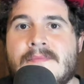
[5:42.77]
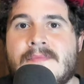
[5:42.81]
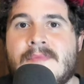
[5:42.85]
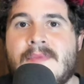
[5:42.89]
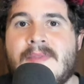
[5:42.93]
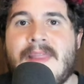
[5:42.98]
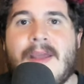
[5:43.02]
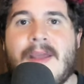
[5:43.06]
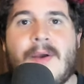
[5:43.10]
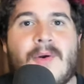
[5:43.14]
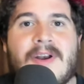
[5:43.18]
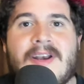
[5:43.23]

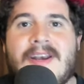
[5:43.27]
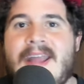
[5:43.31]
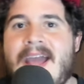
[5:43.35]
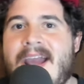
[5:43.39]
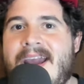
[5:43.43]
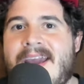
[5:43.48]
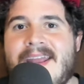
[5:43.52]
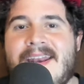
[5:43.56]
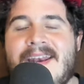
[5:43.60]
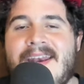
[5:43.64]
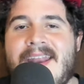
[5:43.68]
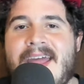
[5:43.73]
They were neck
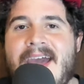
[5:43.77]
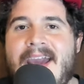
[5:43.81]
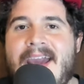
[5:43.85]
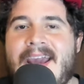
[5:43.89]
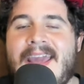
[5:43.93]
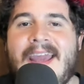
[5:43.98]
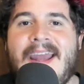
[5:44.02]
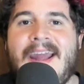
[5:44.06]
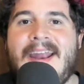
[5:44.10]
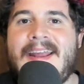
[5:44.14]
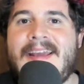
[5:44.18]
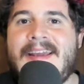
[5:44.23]
and neck,
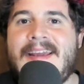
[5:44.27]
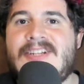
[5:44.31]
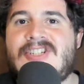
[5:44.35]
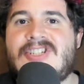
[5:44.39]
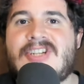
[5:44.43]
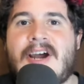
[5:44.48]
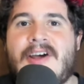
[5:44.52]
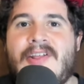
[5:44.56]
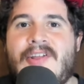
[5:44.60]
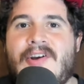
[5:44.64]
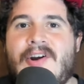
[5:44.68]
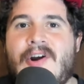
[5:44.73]
hitting each
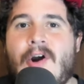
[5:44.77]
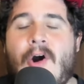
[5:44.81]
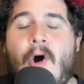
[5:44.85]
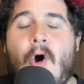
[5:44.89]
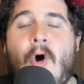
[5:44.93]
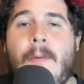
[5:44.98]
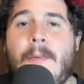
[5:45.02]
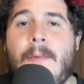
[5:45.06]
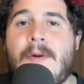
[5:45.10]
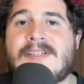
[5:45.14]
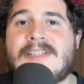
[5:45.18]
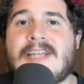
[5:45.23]
other
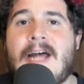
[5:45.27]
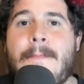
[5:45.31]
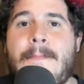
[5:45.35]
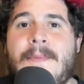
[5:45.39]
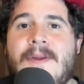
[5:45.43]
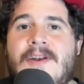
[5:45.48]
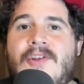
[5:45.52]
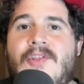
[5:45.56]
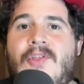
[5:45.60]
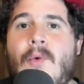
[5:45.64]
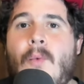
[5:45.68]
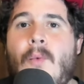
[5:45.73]
almost up
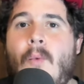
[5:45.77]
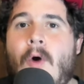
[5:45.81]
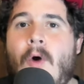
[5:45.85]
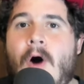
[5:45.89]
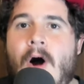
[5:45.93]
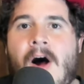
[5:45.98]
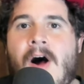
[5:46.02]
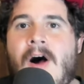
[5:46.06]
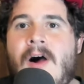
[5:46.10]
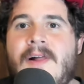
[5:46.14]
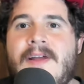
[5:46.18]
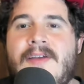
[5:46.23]
into the
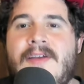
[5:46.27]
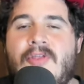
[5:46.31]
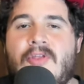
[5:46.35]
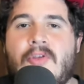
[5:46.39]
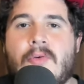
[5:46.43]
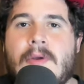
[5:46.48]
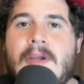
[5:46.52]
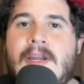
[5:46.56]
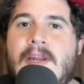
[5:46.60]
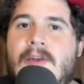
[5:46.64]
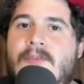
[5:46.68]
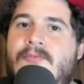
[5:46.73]
wall in
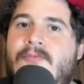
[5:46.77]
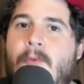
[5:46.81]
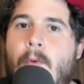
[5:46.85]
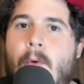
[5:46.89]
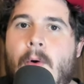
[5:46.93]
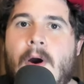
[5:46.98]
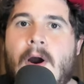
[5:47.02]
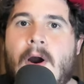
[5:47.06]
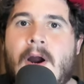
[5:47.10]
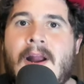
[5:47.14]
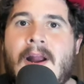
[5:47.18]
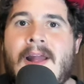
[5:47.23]
three and
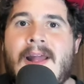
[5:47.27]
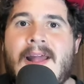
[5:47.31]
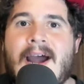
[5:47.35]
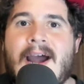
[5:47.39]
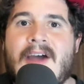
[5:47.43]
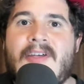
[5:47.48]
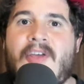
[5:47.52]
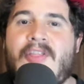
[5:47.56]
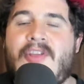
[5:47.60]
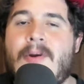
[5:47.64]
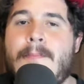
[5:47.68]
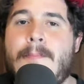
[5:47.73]
four. I
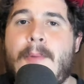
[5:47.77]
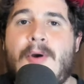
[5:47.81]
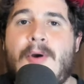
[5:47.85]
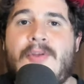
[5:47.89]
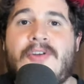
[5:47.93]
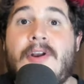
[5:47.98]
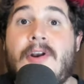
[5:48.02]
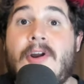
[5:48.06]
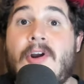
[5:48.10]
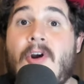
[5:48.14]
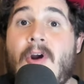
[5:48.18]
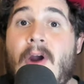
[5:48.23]
thought they were both
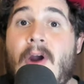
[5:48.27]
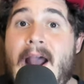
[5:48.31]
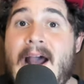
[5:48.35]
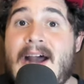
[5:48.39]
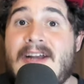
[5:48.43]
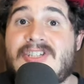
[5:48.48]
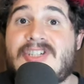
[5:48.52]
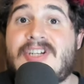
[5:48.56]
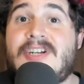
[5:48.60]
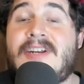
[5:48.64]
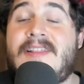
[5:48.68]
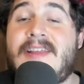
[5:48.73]
going to
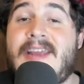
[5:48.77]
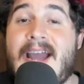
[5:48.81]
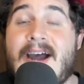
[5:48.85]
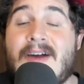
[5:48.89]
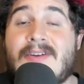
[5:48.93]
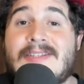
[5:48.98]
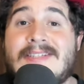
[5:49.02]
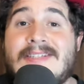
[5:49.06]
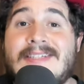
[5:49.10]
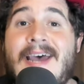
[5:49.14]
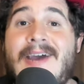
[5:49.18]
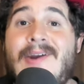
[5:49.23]
crash into the
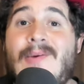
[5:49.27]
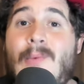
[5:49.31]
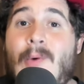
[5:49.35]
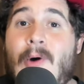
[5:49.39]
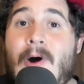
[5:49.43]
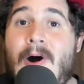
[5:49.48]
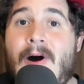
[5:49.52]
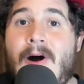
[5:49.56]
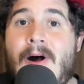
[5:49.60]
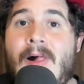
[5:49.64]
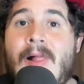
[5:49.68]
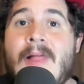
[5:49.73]
outside
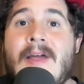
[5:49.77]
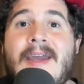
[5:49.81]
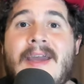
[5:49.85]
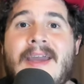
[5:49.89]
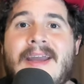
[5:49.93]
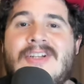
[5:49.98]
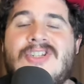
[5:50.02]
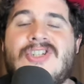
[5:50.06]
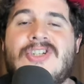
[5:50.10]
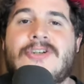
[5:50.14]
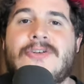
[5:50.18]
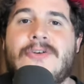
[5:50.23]
wall, and
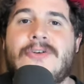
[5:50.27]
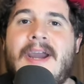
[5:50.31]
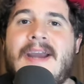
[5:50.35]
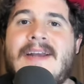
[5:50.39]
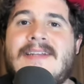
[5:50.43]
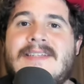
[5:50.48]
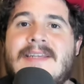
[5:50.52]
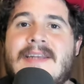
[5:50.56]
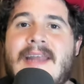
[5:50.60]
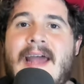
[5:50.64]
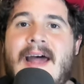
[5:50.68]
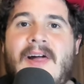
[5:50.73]
Truex
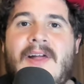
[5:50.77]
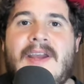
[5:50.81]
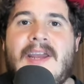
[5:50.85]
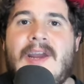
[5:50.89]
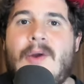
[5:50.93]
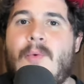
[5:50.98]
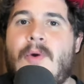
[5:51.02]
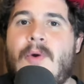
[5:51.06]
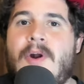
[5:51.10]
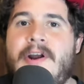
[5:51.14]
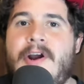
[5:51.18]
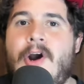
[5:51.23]
and Elliott
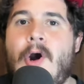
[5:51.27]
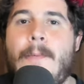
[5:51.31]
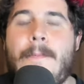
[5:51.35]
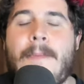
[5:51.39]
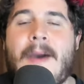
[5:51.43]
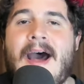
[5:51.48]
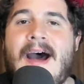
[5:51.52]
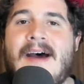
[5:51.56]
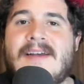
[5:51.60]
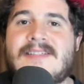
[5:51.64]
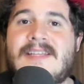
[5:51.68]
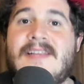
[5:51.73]
were going to go
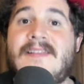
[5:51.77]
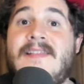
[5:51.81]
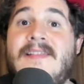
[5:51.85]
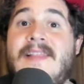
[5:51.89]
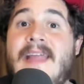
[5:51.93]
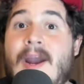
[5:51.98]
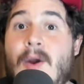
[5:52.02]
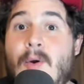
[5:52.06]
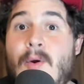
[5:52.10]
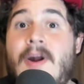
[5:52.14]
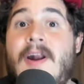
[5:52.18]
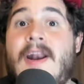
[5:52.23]
past, and
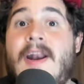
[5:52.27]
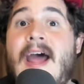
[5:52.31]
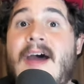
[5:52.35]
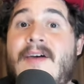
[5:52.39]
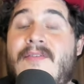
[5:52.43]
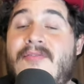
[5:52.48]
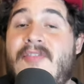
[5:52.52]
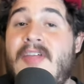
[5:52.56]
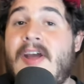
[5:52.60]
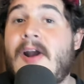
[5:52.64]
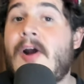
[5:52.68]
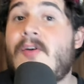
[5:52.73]
they were going to
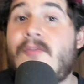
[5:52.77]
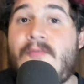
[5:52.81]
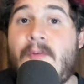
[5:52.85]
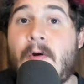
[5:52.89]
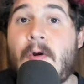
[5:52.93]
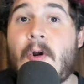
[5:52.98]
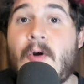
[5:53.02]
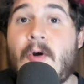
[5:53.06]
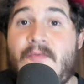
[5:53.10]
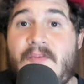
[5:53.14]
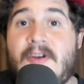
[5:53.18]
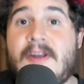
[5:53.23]
have their
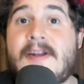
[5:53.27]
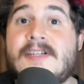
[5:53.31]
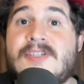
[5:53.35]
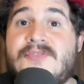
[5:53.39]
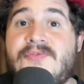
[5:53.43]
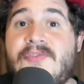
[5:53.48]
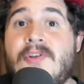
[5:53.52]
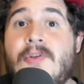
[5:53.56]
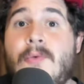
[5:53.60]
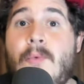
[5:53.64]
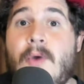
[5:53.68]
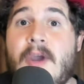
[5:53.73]
photo finish
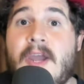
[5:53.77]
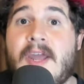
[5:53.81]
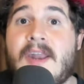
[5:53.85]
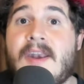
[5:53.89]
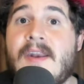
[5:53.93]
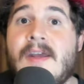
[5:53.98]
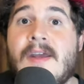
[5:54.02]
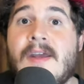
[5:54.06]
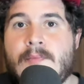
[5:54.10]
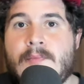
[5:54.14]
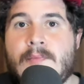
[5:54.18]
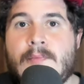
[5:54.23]
for the win.
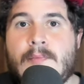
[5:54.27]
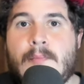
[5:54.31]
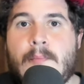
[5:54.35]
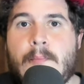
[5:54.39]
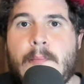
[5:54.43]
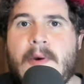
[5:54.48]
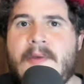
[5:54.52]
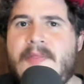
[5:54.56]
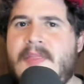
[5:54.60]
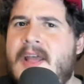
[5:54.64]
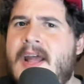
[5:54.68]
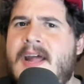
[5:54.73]

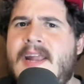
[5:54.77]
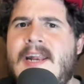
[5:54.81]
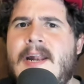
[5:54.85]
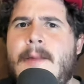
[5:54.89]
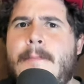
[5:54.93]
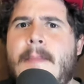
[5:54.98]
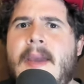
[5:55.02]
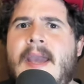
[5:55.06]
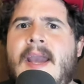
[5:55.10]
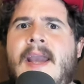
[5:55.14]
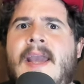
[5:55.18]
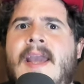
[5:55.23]
But they ended up
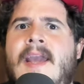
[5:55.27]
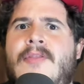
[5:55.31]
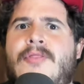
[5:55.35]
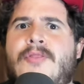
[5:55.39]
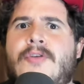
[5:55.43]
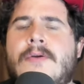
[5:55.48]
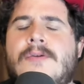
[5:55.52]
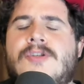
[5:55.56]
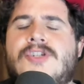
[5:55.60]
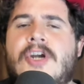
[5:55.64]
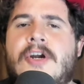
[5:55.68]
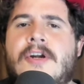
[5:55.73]
making it
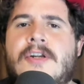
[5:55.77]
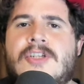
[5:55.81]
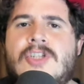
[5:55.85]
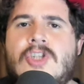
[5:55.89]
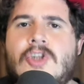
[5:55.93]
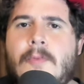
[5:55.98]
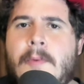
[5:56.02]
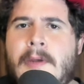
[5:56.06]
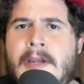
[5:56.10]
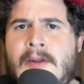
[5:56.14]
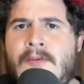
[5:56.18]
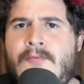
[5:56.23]
through turns
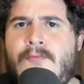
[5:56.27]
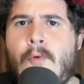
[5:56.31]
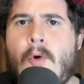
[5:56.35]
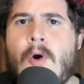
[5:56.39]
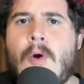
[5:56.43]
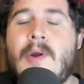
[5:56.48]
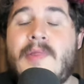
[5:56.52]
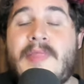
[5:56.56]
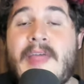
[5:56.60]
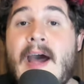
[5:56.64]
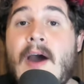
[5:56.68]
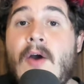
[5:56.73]
three and four
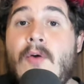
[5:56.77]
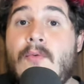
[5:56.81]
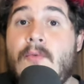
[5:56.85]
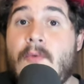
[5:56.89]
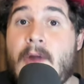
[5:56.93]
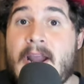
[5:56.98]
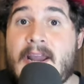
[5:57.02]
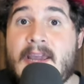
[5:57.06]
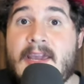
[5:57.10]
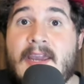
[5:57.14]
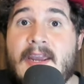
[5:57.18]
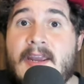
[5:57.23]
without
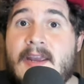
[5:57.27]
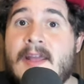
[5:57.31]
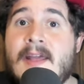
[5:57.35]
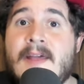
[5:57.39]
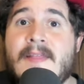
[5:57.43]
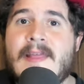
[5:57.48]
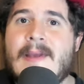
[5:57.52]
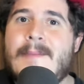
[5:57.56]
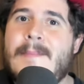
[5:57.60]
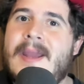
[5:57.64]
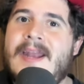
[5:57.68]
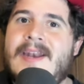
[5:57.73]
wrecking.
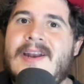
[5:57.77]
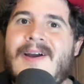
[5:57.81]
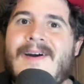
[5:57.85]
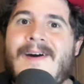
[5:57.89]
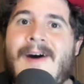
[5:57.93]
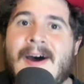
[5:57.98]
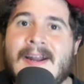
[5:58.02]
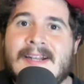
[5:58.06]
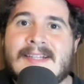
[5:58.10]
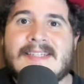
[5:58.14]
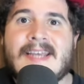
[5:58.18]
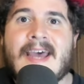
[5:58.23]
They made
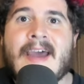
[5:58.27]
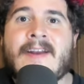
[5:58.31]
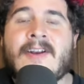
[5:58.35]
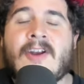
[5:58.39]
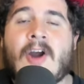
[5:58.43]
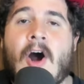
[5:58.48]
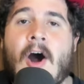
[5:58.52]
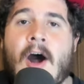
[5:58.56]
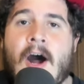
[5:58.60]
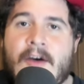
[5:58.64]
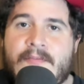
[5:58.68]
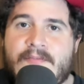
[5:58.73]
contact
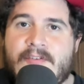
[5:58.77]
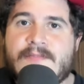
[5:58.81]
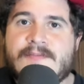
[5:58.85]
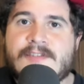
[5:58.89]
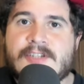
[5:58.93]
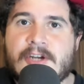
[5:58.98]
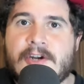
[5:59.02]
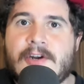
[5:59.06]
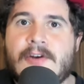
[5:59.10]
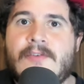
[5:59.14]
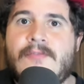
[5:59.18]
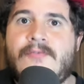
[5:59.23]
off of
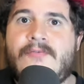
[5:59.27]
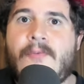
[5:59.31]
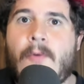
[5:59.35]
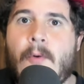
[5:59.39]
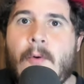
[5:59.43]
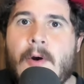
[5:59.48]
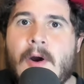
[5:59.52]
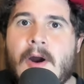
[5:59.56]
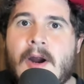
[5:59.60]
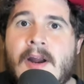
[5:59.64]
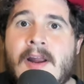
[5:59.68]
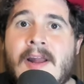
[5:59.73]
turn
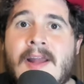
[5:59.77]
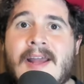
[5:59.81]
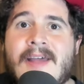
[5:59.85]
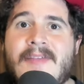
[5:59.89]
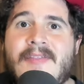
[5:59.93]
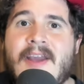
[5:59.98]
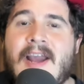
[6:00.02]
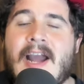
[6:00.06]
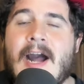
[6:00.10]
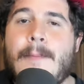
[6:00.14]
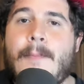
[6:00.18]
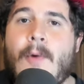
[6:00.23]
four. They
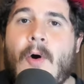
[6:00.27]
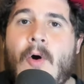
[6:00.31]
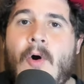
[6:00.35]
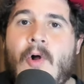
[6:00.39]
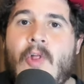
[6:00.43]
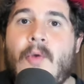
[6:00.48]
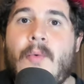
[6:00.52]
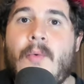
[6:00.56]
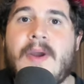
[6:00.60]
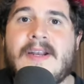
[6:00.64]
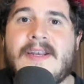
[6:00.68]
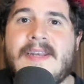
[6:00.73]
come all the
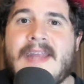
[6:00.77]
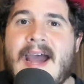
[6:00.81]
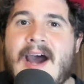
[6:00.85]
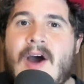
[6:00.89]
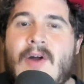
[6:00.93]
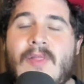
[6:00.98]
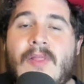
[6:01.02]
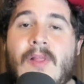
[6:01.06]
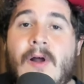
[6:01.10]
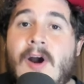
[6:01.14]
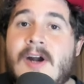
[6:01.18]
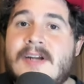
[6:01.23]
way
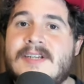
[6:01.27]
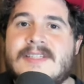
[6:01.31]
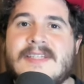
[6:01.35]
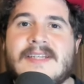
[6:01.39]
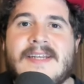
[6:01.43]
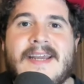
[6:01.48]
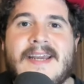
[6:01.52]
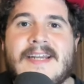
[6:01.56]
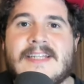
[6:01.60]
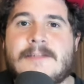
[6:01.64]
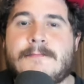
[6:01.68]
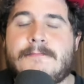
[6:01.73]
down. Larson
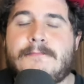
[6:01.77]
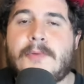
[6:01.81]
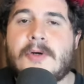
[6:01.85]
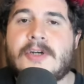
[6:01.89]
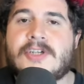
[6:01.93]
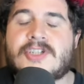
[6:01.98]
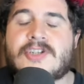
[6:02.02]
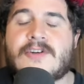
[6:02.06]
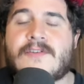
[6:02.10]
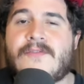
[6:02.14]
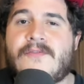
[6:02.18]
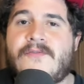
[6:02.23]
hits
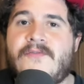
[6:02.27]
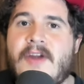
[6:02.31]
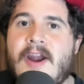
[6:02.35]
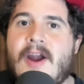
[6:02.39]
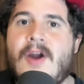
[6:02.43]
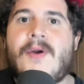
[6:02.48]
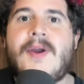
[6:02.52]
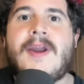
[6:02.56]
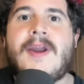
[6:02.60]
Buescher very